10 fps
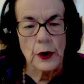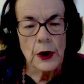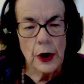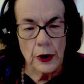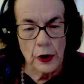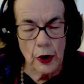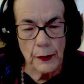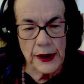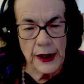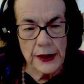
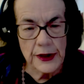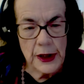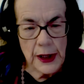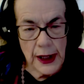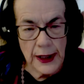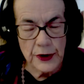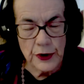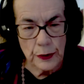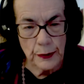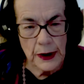accommodate extra
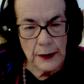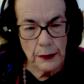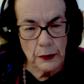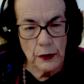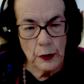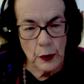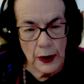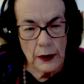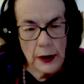people who are